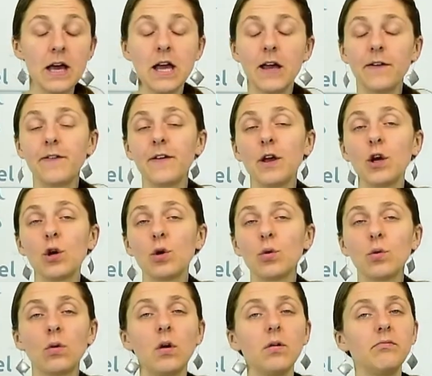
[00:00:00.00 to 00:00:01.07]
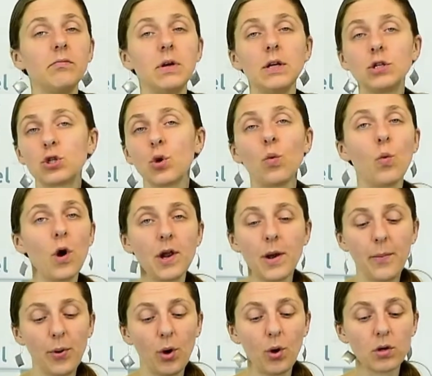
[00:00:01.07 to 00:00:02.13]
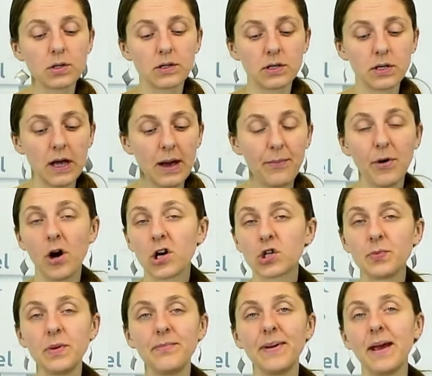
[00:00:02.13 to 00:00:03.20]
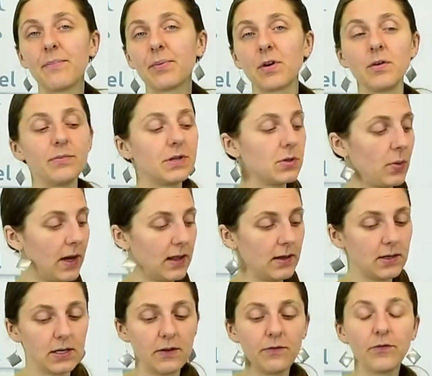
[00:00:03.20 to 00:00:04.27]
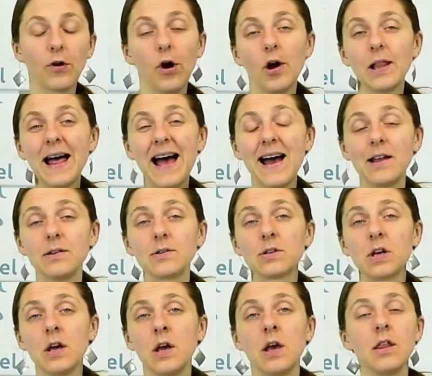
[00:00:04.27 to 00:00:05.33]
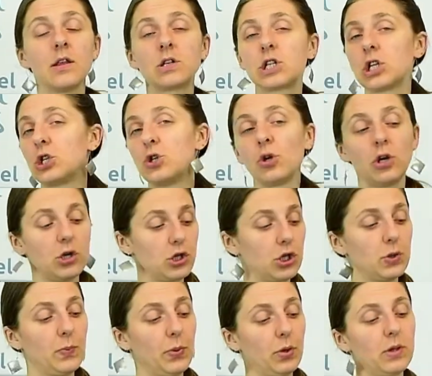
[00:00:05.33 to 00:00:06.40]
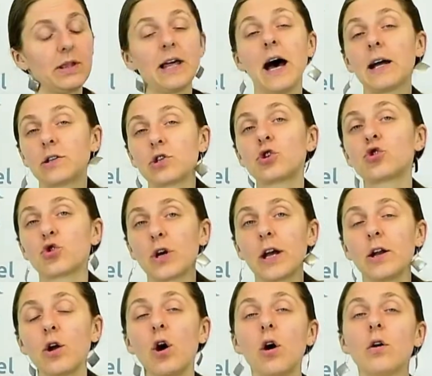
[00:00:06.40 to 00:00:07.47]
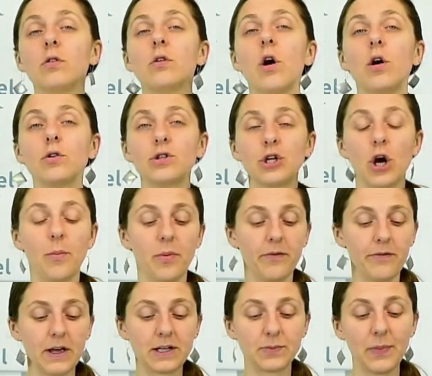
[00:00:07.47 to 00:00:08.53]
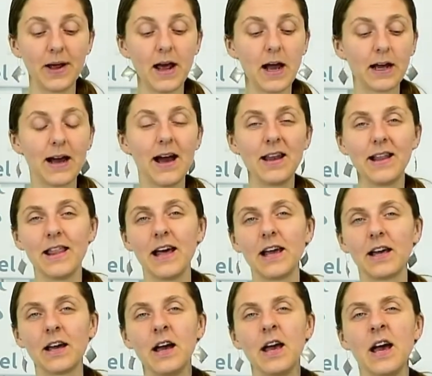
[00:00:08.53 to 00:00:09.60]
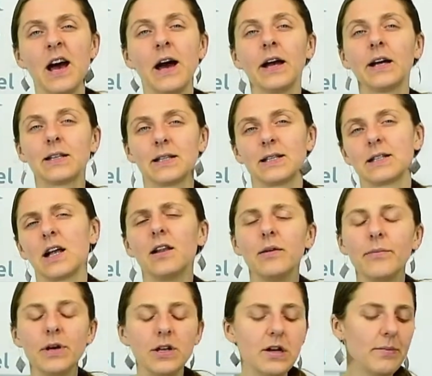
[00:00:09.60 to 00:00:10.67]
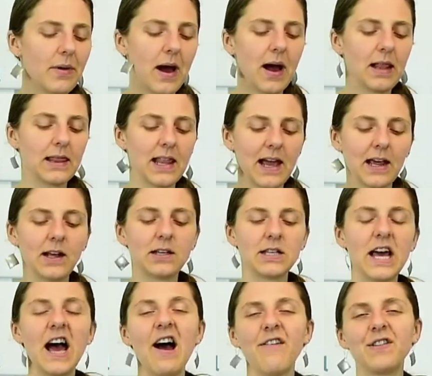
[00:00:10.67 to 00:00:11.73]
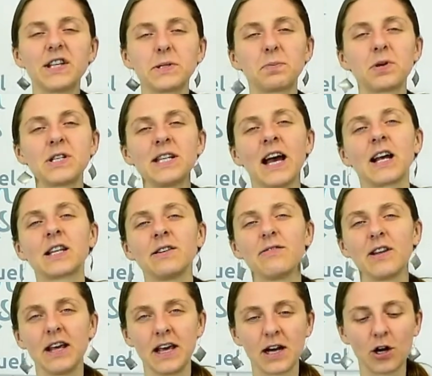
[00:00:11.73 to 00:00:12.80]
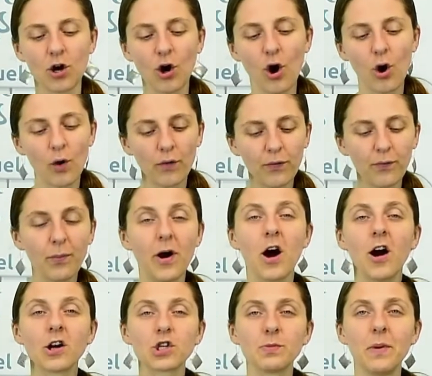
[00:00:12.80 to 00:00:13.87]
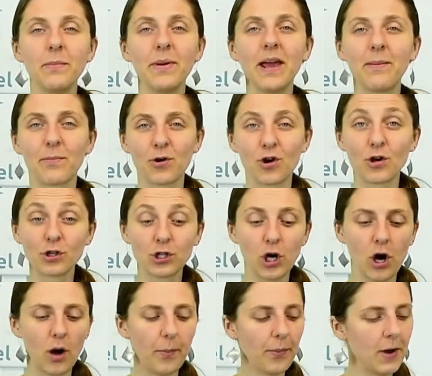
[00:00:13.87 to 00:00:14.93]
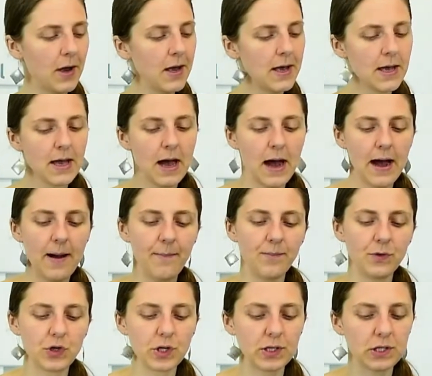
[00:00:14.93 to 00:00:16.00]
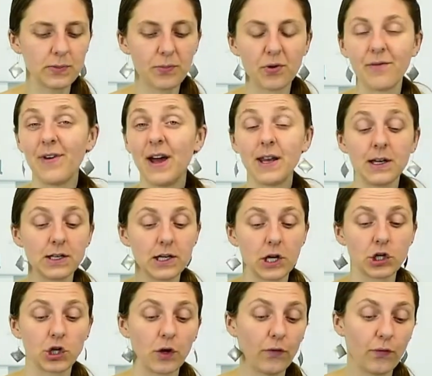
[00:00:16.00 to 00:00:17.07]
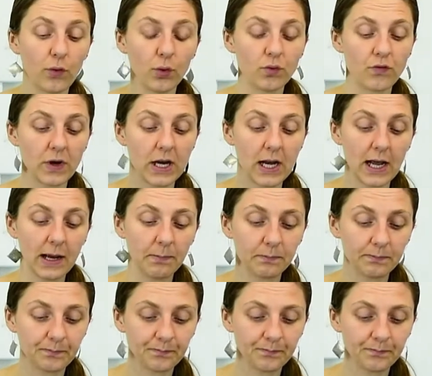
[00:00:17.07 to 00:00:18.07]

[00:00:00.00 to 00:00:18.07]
If you don't want to put parchment paper in between the tin foil and the dish, you could just put that straight on top of it, but I kind of like, because it's aluminium, I like to have this protective layer of parchment paper on top, just to prevent it touching food, really.